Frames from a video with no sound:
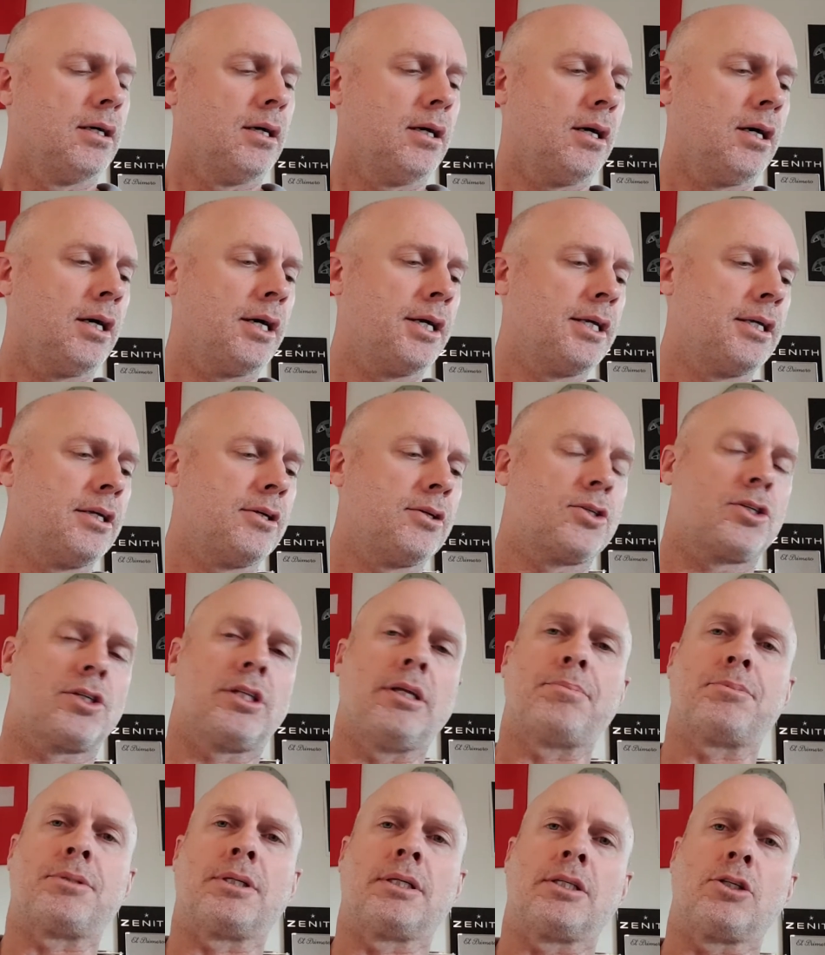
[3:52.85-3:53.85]
I
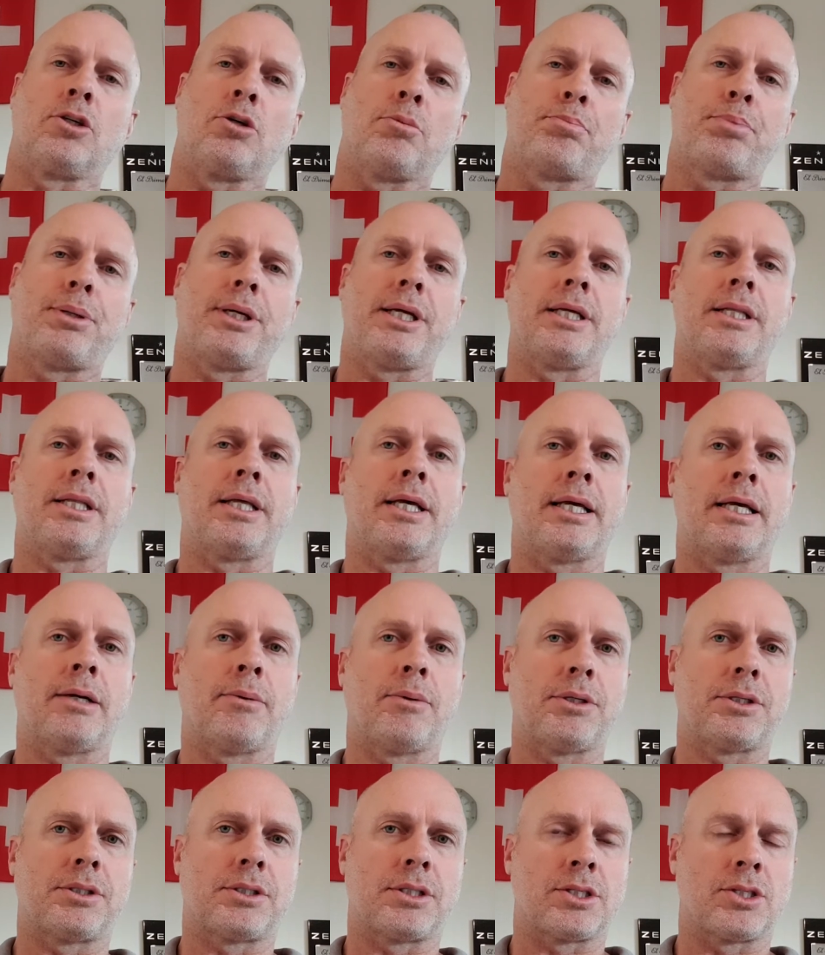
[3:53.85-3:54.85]
slipped in a little P there,
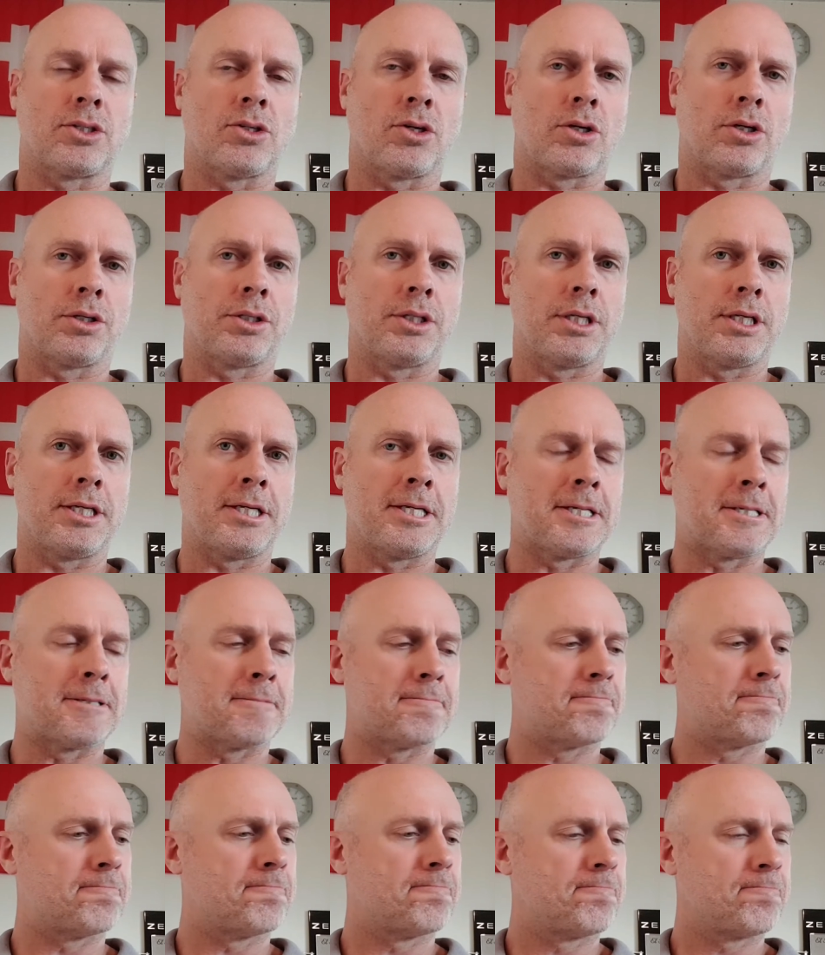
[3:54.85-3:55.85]
which is not on
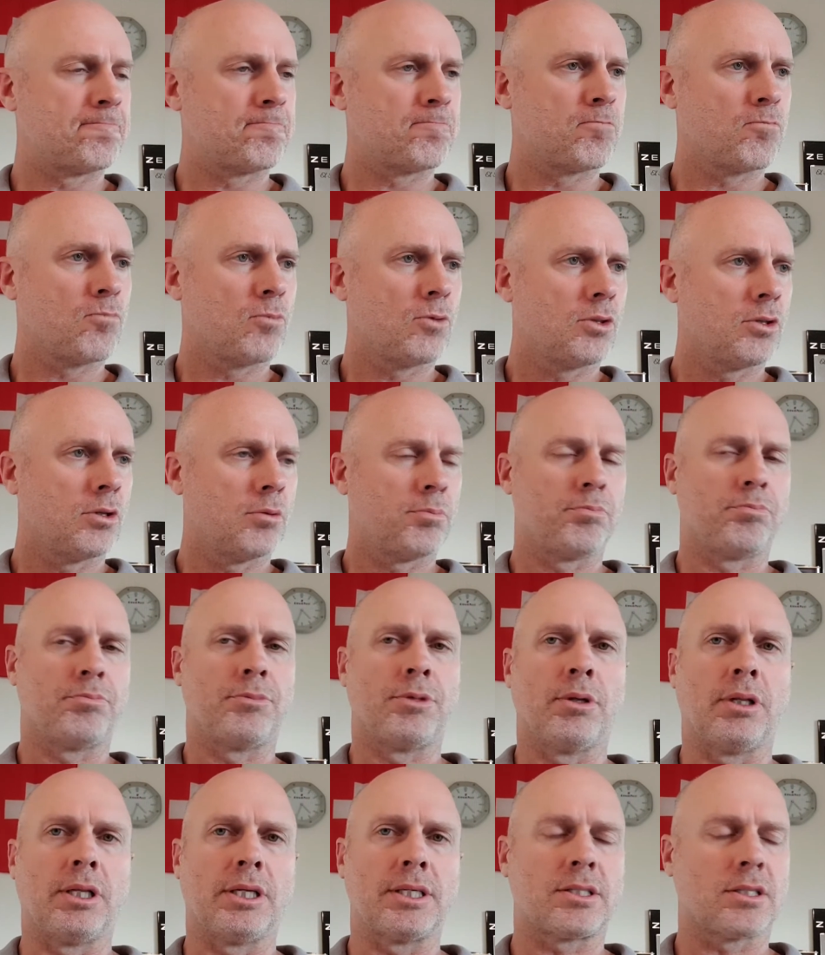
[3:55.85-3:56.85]
the
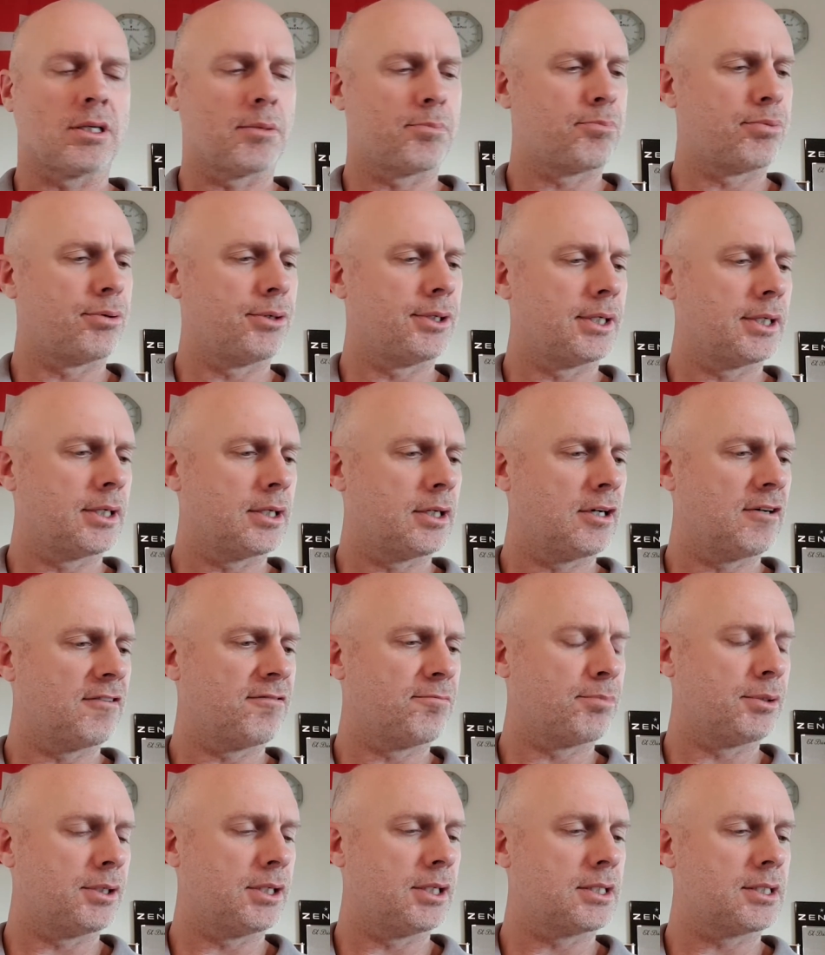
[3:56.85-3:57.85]
list I printed
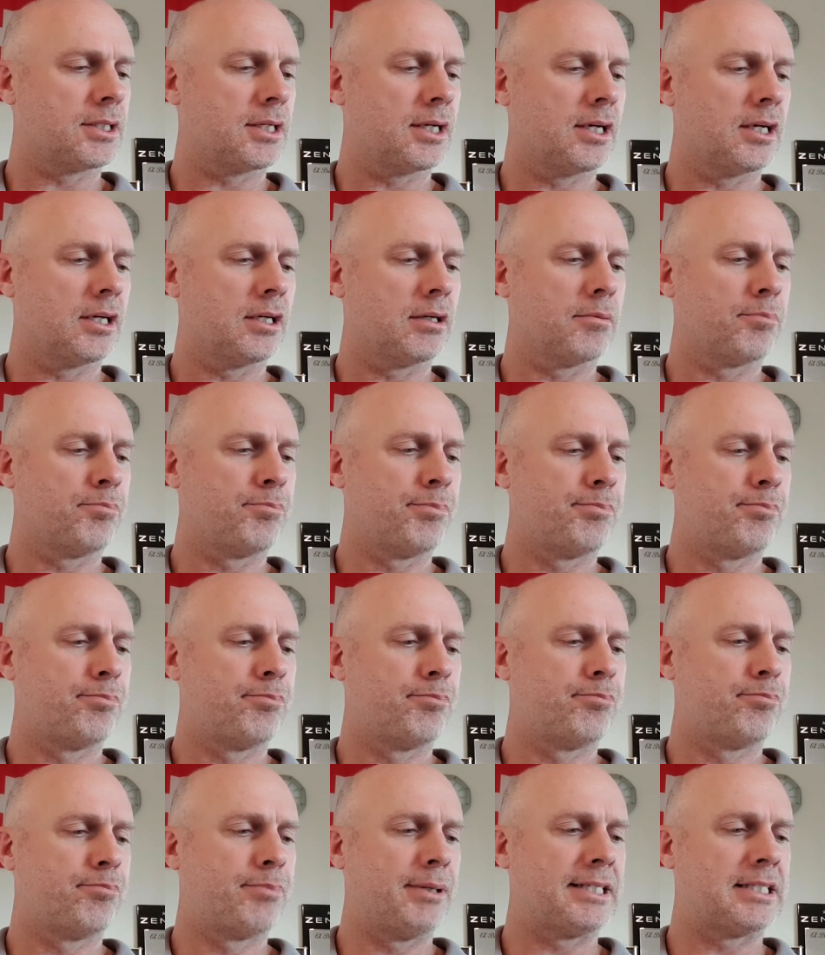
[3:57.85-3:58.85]
off, but it's
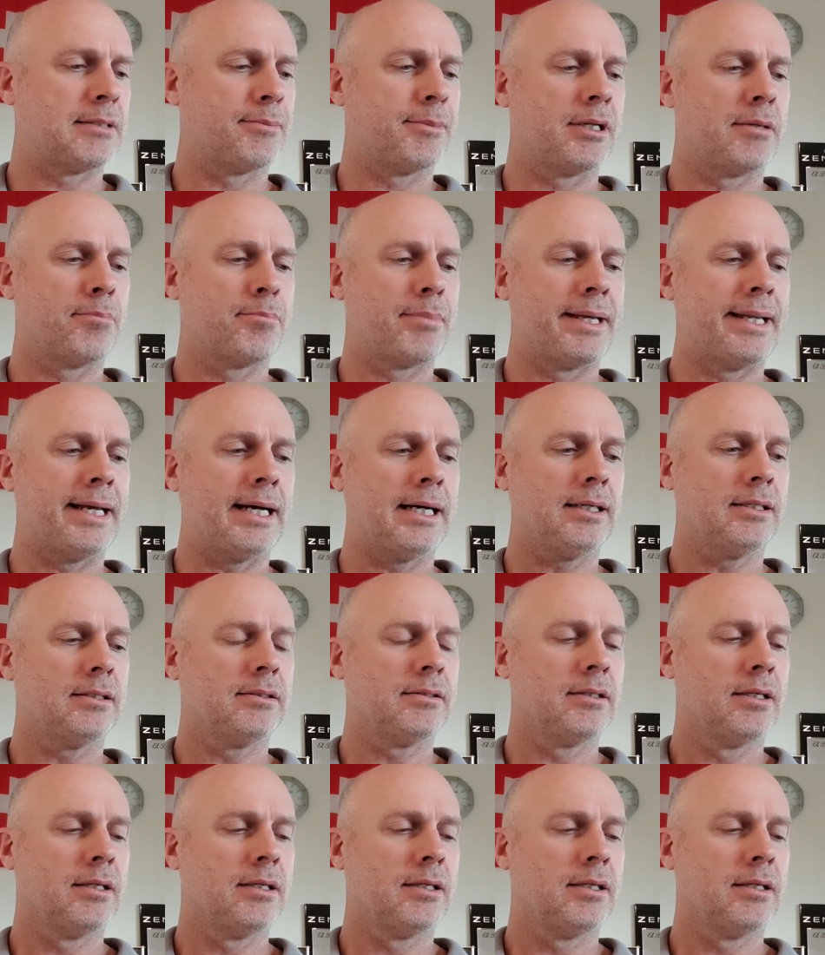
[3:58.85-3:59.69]
Peterman Beda,